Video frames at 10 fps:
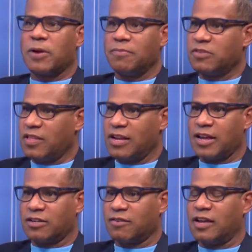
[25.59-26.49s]
have no problem saying
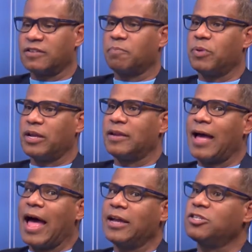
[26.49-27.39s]
that, Dr. Rizik, but
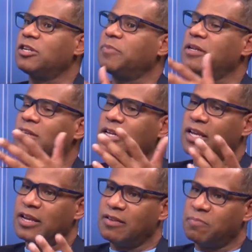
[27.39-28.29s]
I should have been
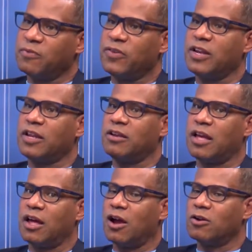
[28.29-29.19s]
looking at
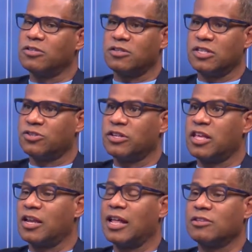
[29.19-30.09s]
preventing uh, heart disease or
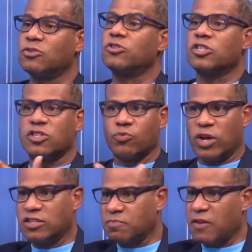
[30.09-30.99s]
anything a lot sooner since it
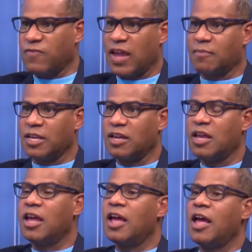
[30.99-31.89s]
runs in my
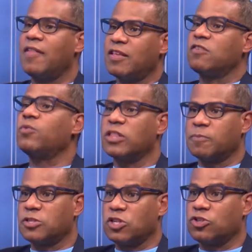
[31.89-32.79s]
family. And this is
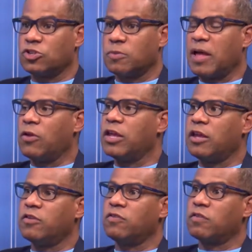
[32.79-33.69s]
what the procedure is about
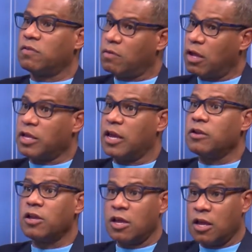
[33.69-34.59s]
is,
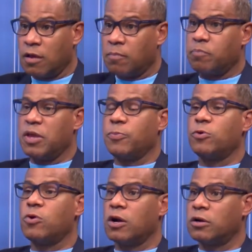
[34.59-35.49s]
again,
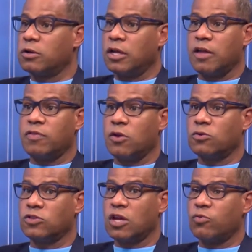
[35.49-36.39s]
people who are in
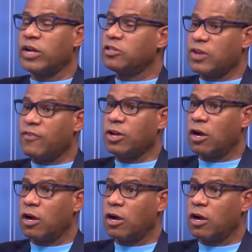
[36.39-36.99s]
those uh, range of